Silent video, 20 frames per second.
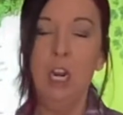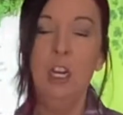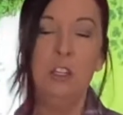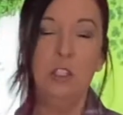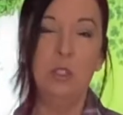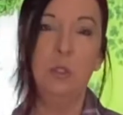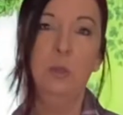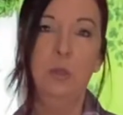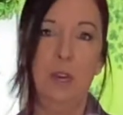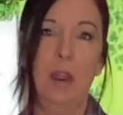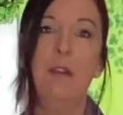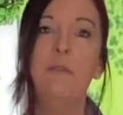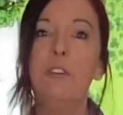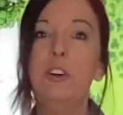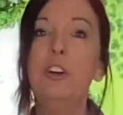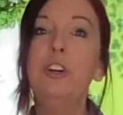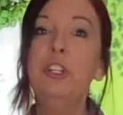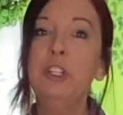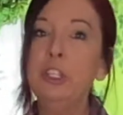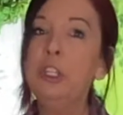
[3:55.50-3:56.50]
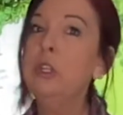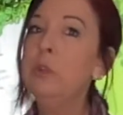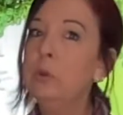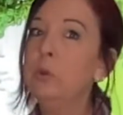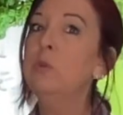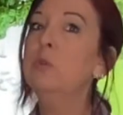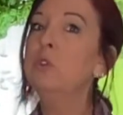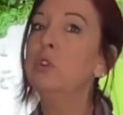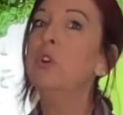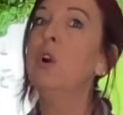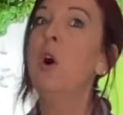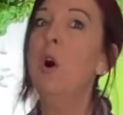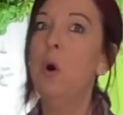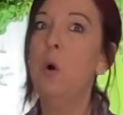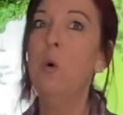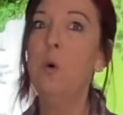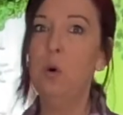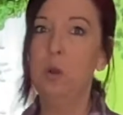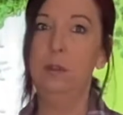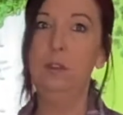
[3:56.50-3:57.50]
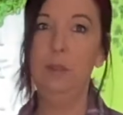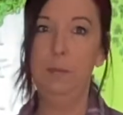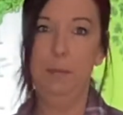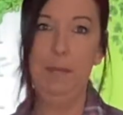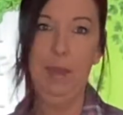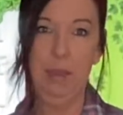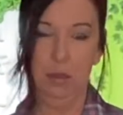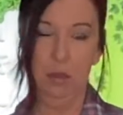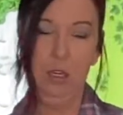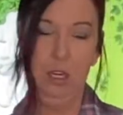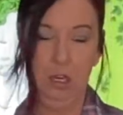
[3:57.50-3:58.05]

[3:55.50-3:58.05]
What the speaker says: So never use cold milk.